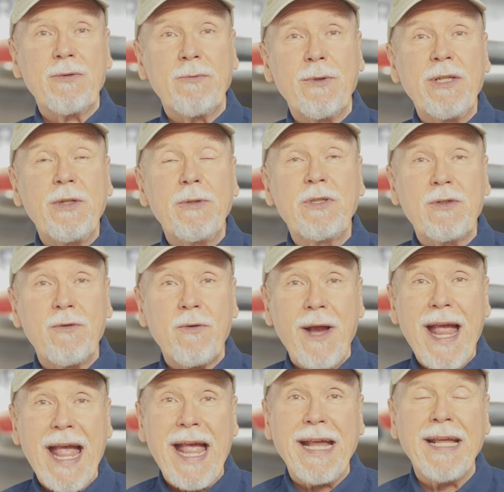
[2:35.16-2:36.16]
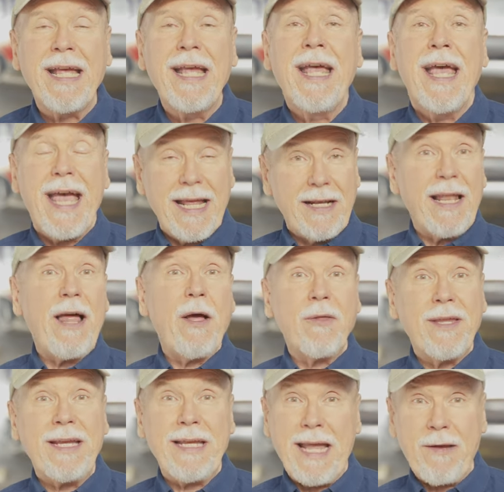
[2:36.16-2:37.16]
to reduce drag and allow
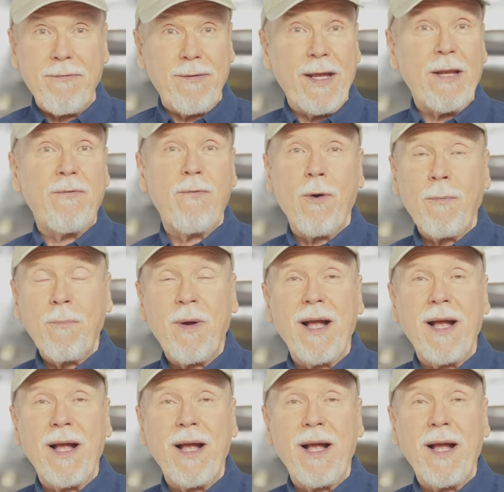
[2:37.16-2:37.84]
the F-84